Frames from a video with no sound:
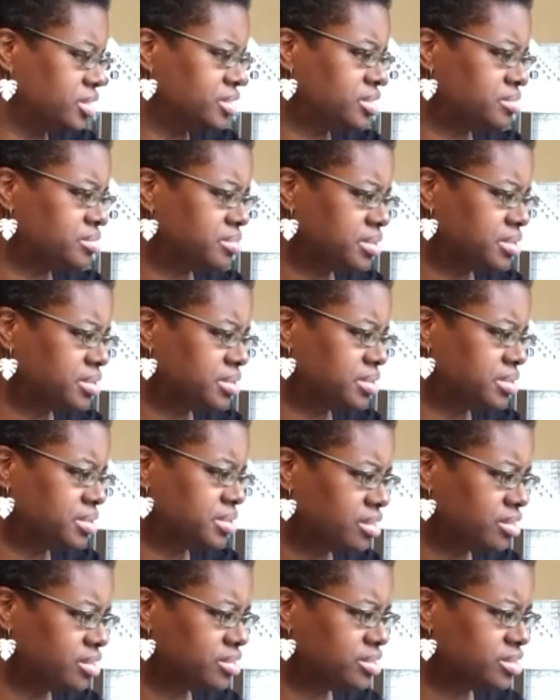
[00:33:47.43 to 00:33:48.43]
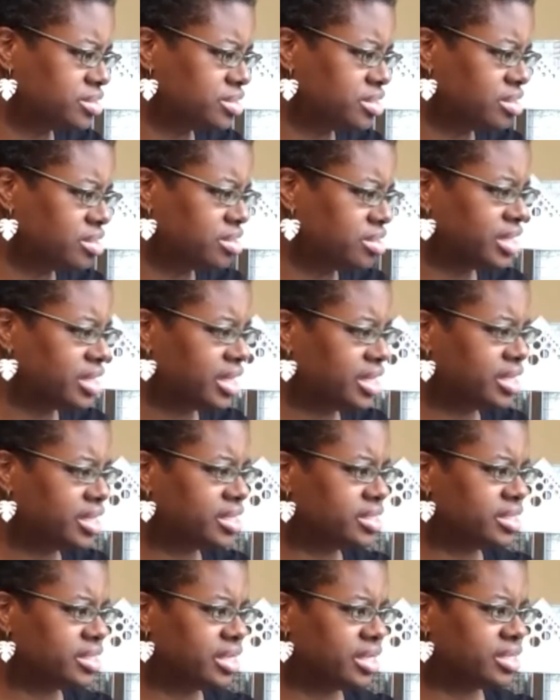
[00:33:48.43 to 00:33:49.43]
sometimes it's hard to talk
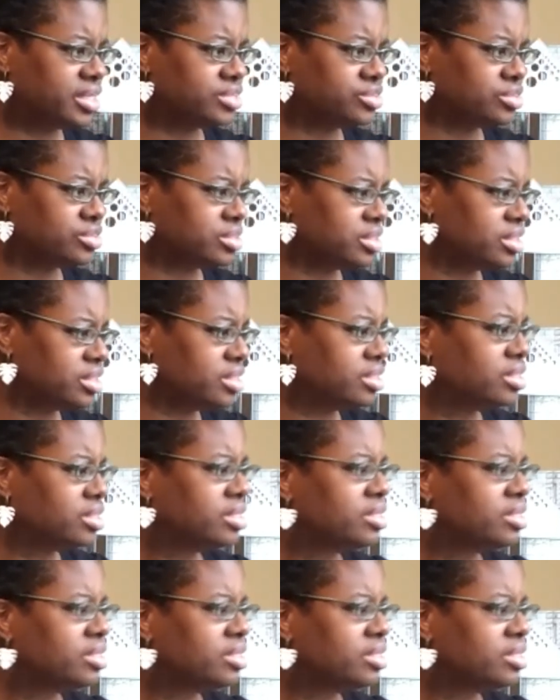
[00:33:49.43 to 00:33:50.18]
and actually